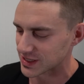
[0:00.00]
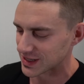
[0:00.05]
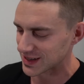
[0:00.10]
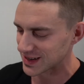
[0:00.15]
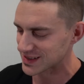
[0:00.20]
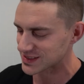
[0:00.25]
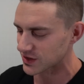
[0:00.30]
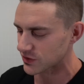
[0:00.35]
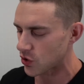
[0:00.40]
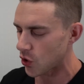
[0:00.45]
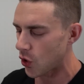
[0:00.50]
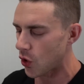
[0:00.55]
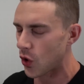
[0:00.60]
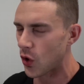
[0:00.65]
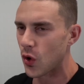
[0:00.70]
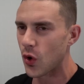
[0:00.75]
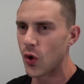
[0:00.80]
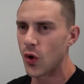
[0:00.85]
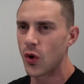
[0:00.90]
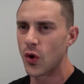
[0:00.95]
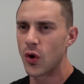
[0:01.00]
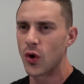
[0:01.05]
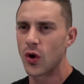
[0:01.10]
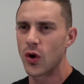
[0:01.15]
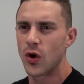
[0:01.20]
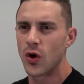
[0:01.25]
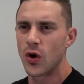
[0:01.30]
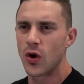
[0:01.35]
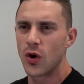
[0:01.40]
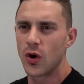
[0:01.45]
It is, of
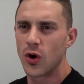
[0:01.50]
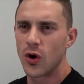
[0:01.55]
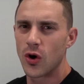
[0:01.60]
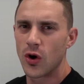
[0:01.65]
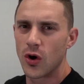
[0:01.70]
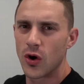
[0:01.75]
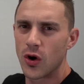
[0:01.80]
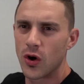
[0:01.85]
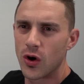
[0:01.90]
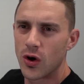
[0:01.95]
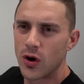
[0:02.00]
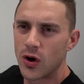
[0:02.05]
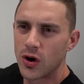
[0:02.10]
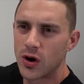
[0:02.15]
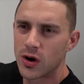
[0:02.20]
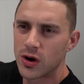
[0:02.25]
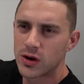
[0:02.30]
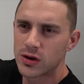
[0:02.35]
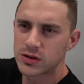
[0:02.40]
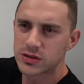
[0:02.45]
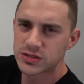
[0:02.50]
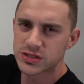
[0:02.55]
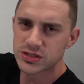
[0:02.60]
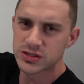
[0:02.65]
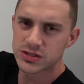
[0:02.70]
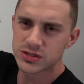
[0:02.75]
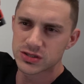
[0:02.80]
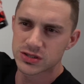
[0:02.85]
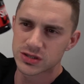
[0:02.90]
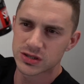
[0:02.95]

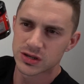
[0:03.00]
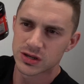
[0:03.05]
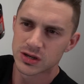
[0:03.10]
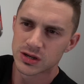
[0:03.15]
course,